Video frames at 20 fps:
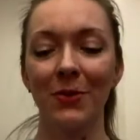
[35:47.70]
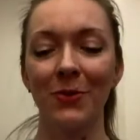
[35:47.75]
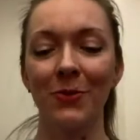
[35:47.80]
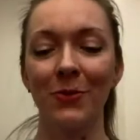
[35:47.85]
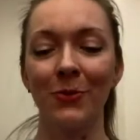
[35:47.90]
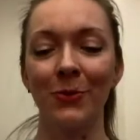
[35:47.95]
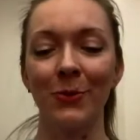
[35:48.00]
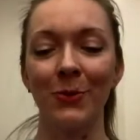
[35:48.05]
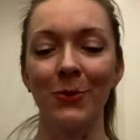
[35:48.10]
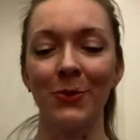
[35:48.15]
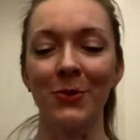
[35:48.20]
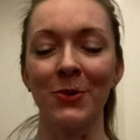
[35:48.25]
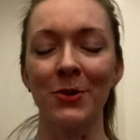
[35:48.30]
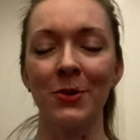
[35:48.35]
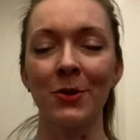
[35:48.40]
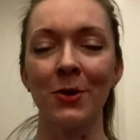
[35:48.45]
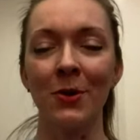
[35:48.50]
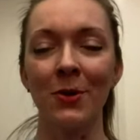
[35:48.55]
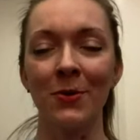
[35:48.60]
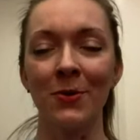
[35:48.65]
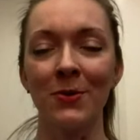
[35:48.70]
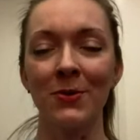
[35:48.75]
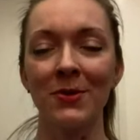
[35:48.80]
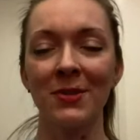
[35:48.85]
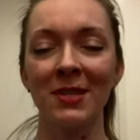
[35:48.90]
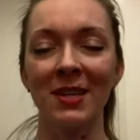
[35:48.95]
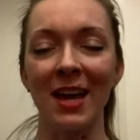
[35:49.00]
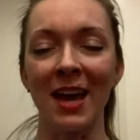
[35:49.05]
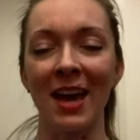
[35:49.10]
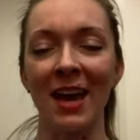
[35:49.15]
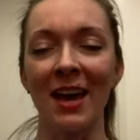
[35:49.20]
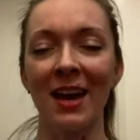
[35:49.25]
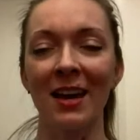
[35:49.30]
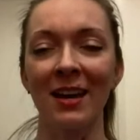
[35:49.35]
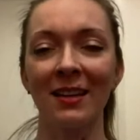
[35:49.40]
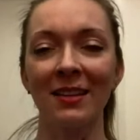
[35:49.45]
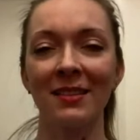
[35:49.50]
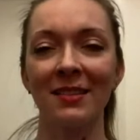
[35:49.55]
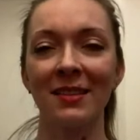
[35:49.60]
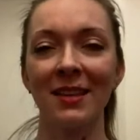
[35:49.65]
through your nose.
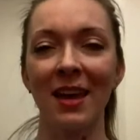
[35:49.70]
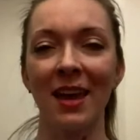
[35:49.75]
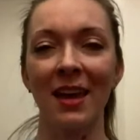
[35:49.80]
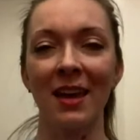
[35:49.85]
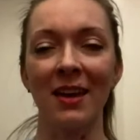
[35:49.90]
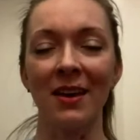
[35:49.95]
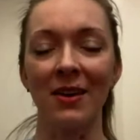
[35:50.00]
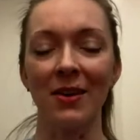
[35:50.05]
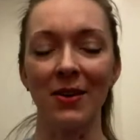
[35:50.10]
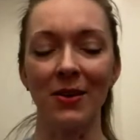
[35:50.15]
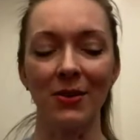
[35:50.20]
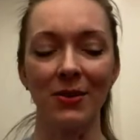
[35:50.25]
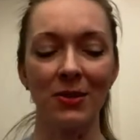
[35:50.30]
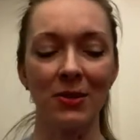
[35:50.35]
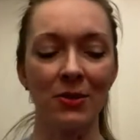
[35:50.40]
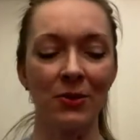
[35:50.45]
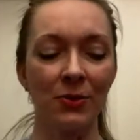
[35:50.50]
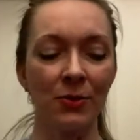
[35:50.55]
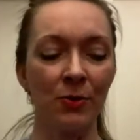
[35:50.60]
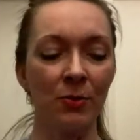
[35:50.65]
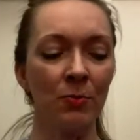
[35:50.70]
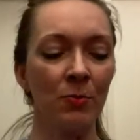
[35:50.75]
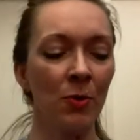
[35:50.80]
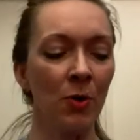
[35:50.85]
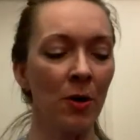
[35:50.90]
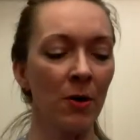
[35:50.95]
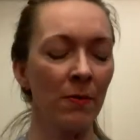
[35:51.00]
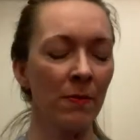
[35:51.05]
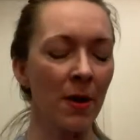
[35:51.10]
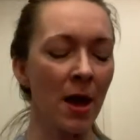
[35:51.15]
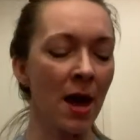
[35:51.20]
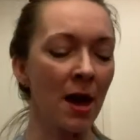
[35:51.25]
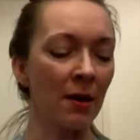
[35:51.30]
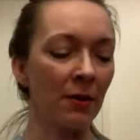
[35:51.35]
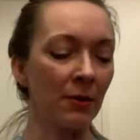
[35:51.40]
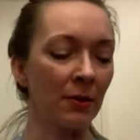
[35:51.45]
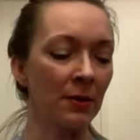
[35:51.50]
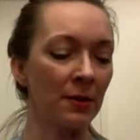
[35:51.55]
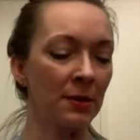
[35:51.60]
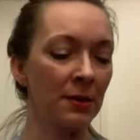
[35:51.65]
Exhale, two more
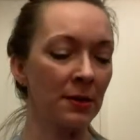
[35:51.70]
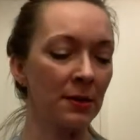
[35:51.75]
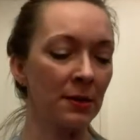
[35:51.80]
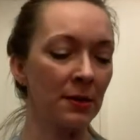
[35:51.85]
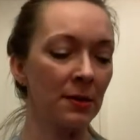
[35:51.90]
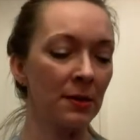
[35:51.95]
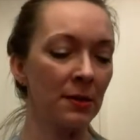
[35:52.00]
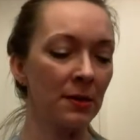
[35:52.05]
rounds.